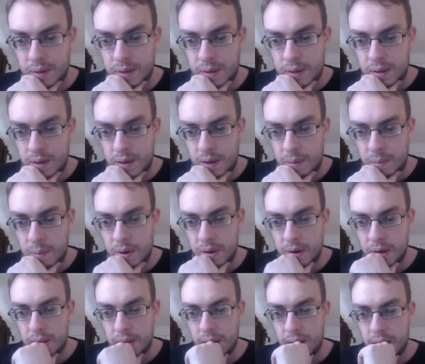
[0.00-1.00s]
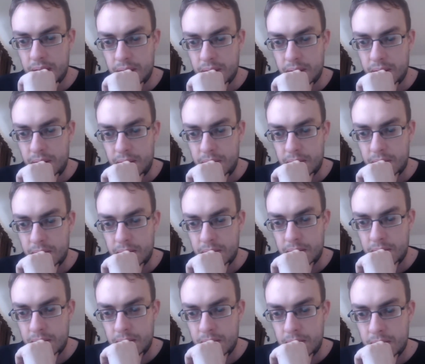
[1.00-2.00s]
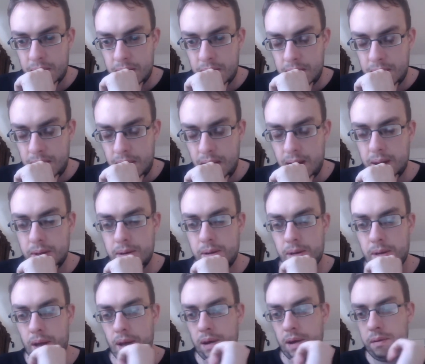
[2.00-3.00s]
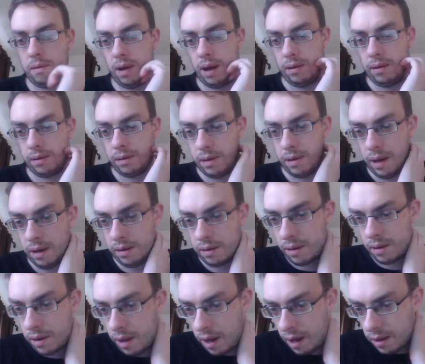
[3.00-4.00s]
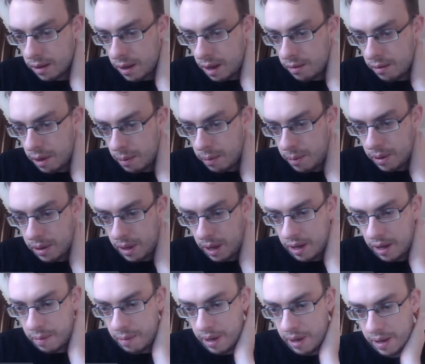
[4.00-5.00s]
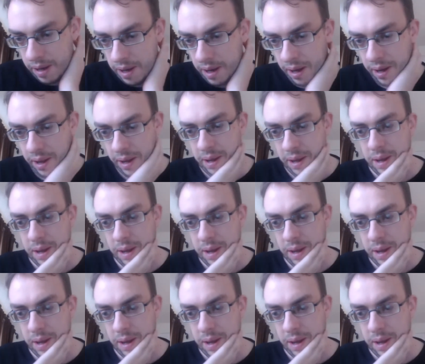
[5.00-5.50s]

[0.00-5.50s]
Keep it on the hanger. Yes, I'll not put that on a mannequin.